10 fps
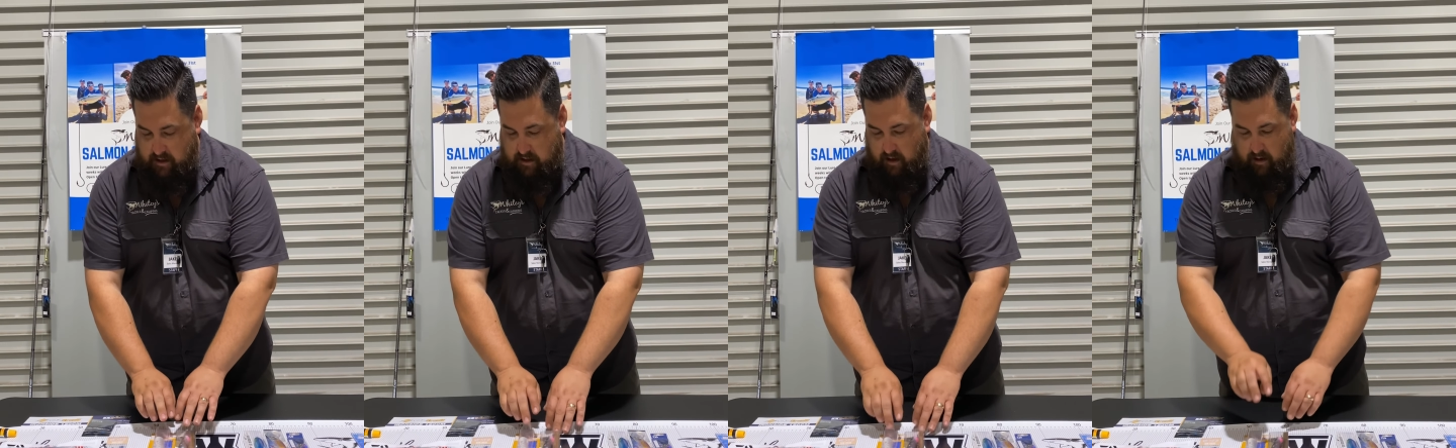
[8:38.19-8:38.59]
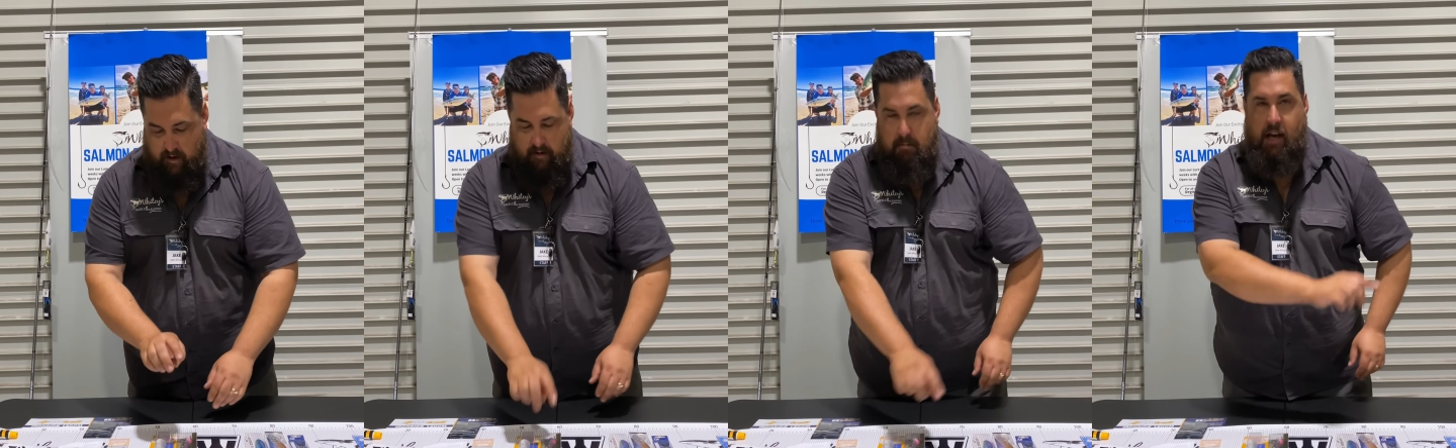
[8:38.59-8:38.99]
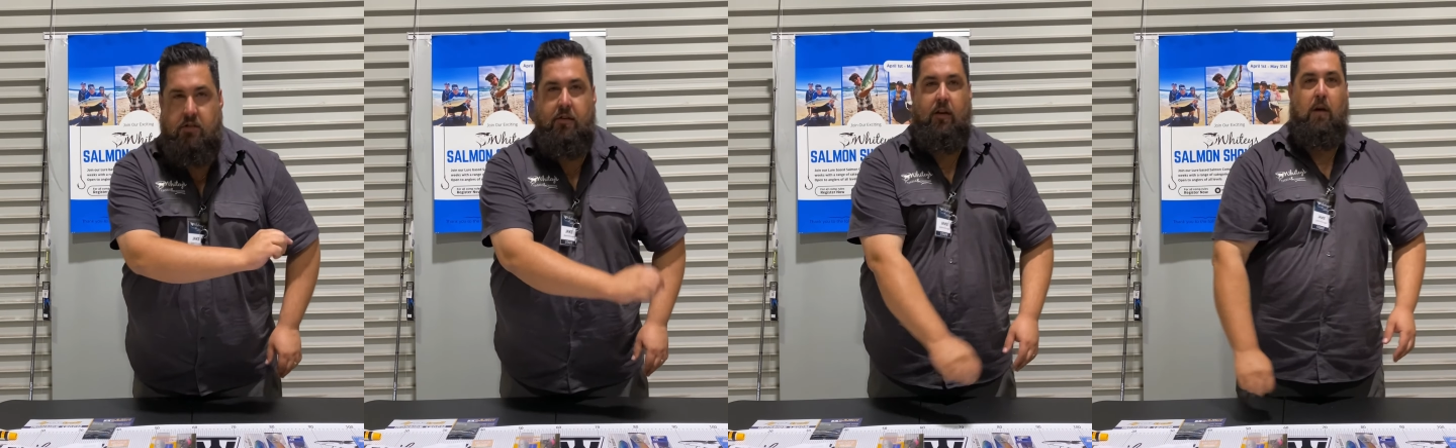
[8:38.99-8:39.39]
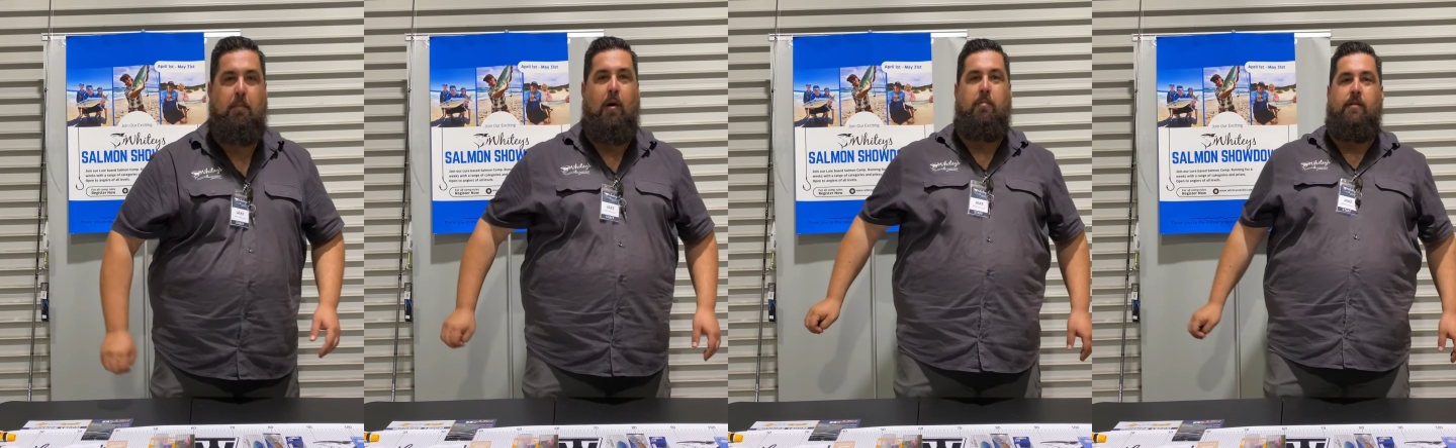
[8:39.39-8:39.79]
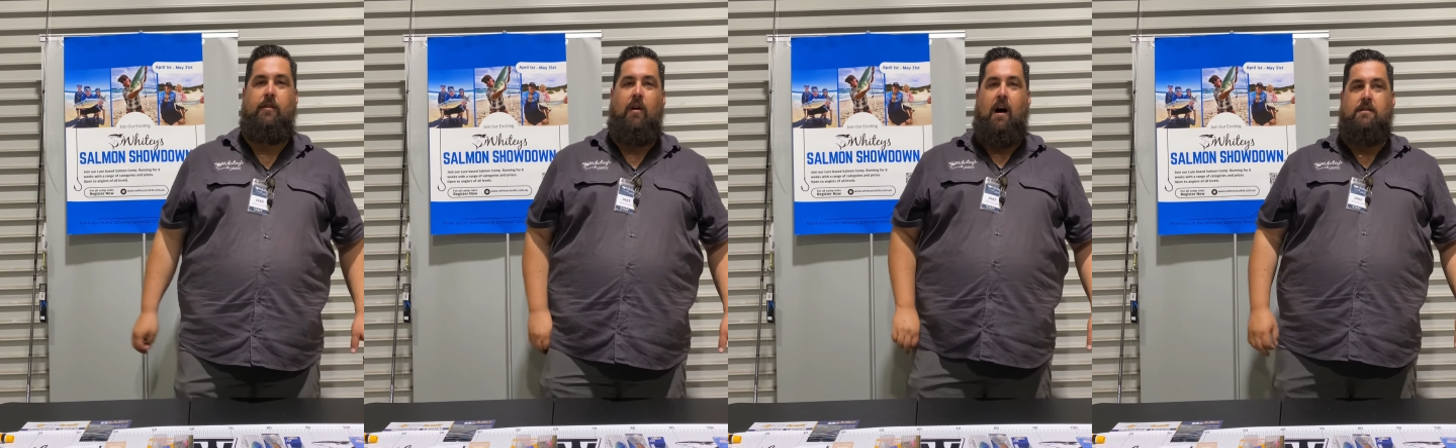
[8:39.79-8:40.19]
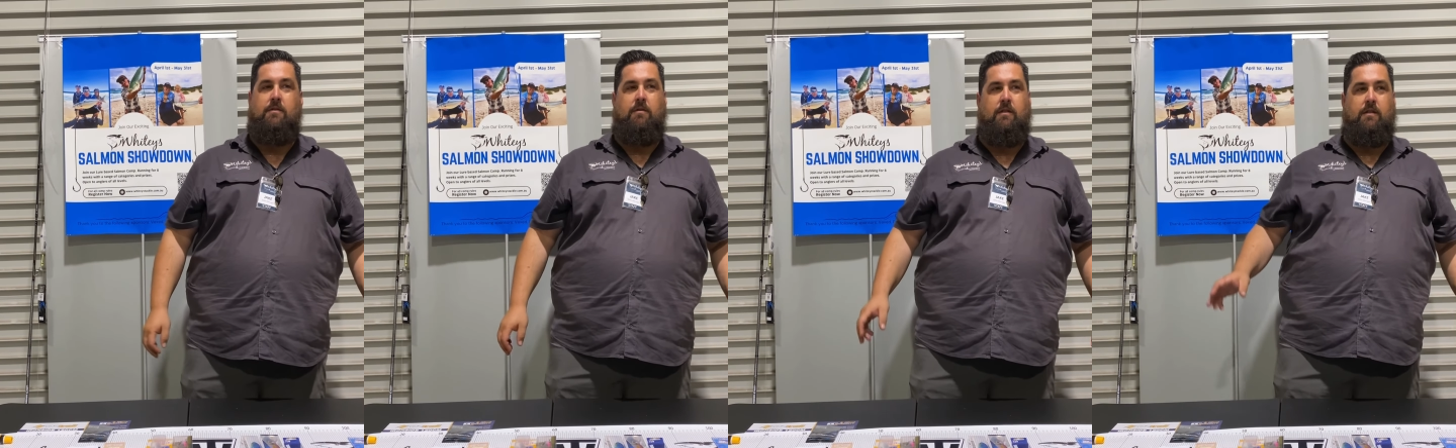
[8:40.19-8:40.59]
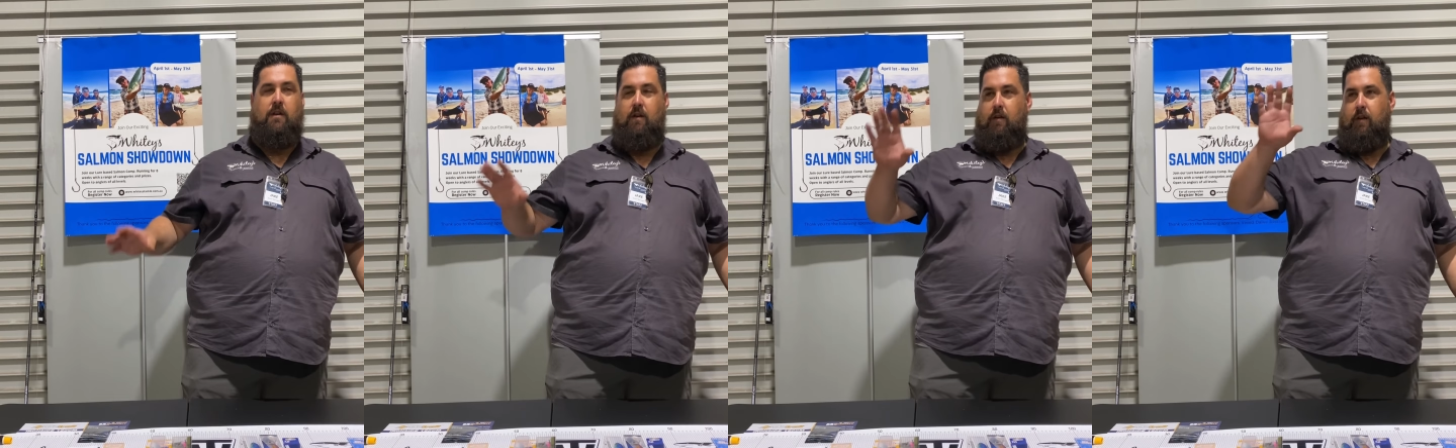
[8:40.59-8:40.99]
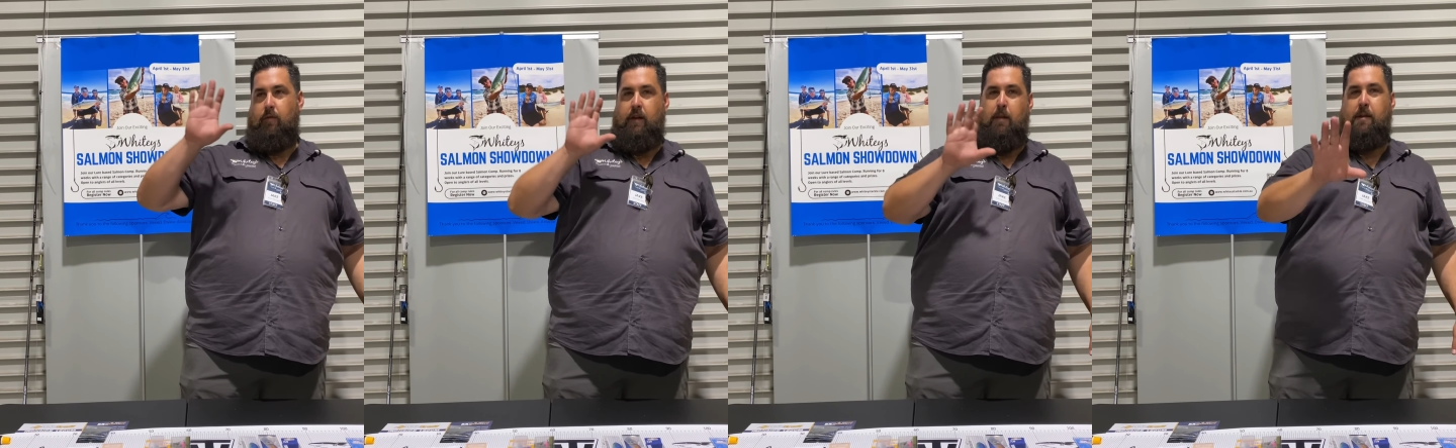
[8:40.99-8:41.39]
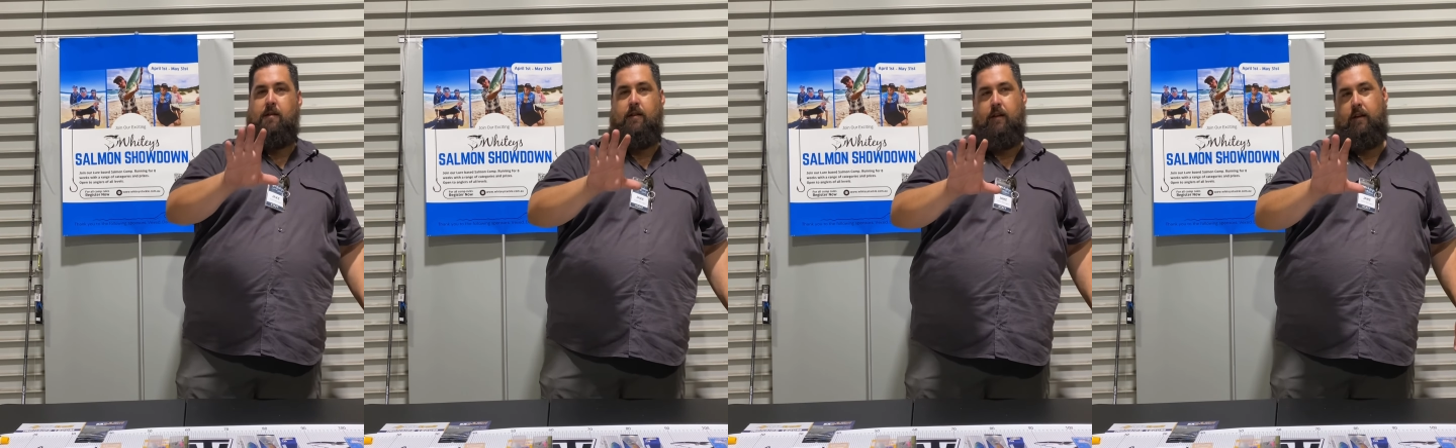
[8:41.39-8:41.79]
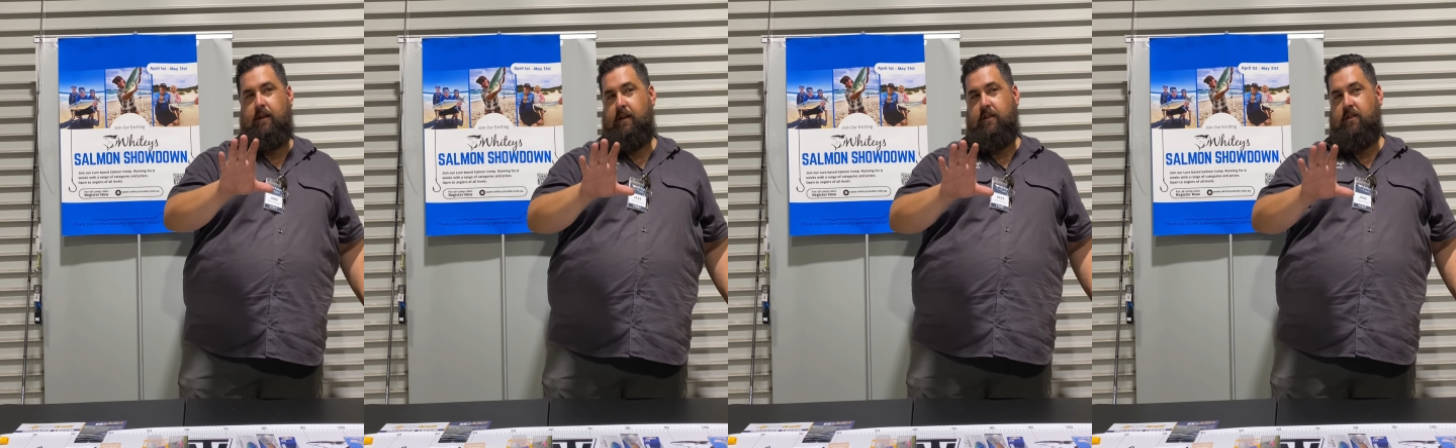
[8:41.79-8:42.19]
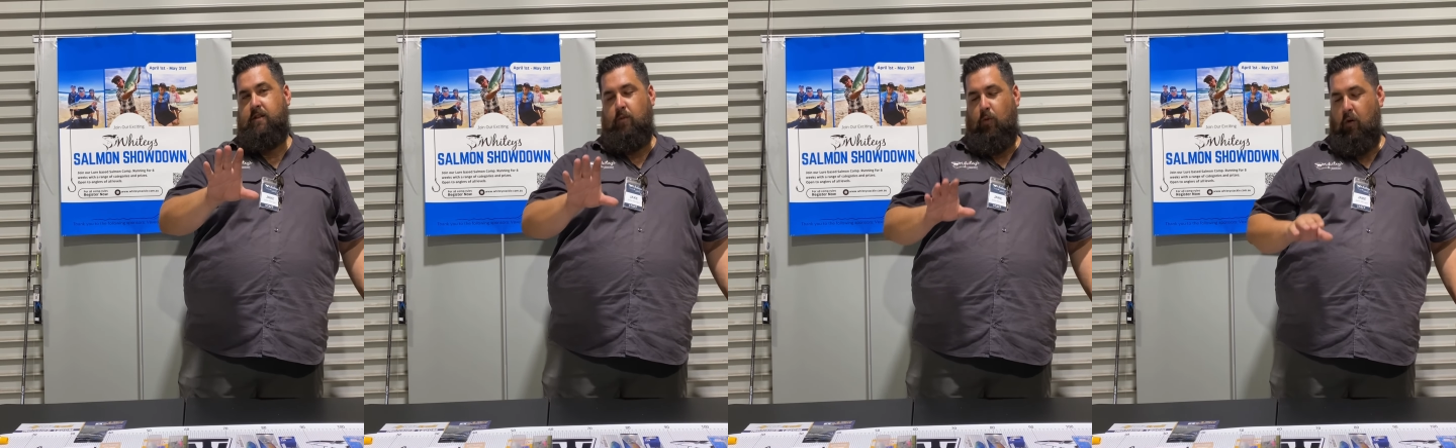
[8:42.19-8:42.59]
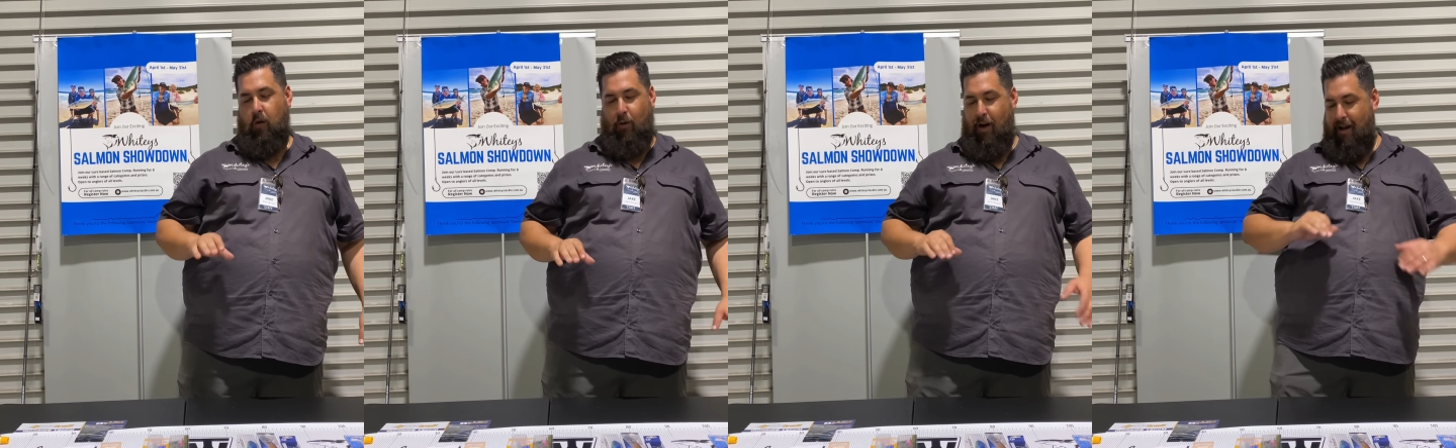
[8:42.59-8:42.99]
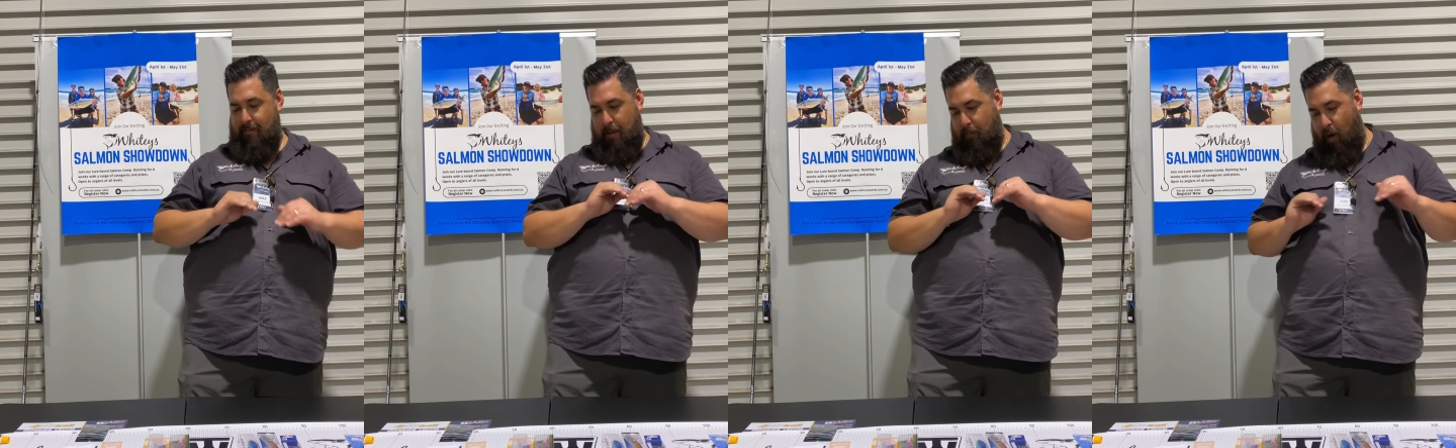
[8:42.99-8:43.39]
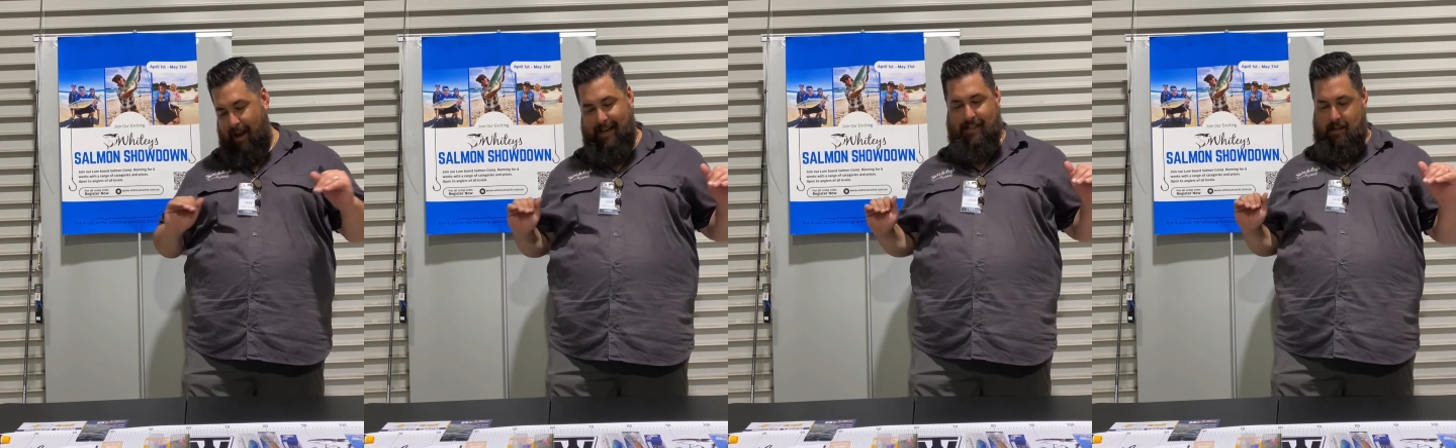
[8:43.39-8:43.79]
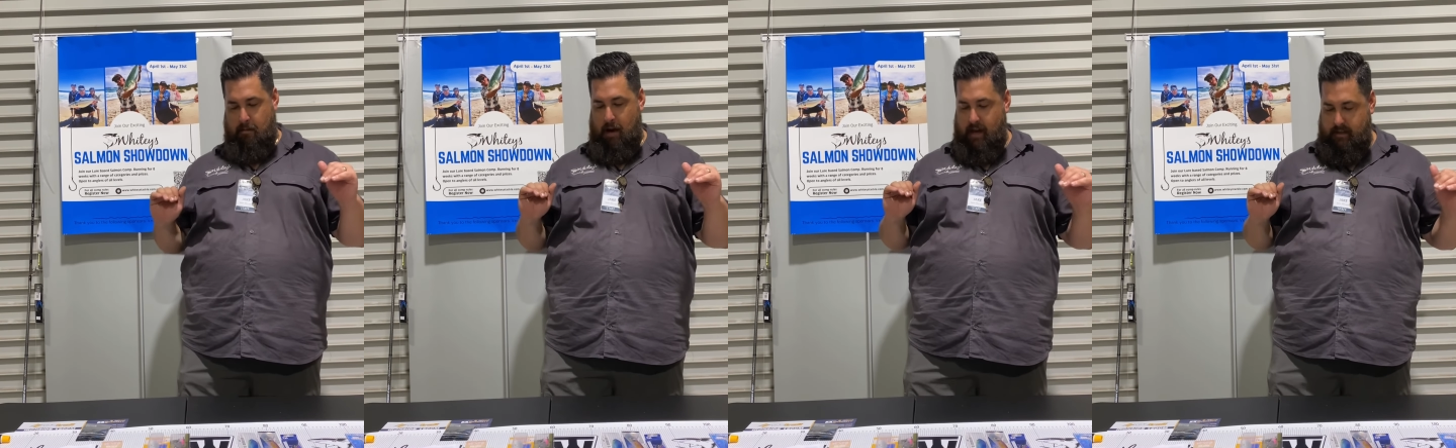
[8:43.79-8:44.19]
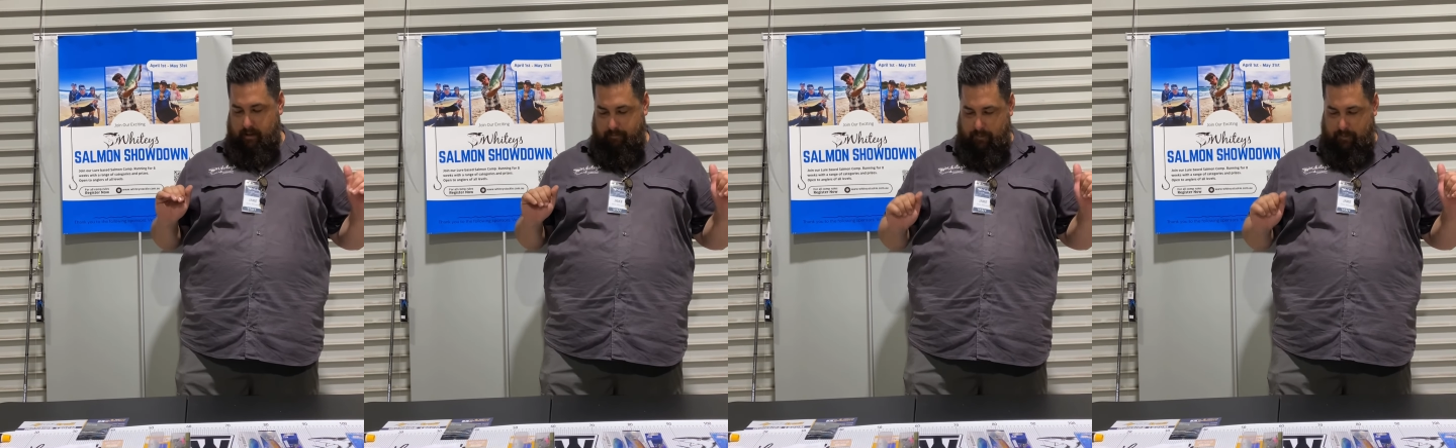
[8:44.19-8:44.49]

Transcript: So make sure you've got a popper in your arsenal, because when the conditions are right, the bite is amazing.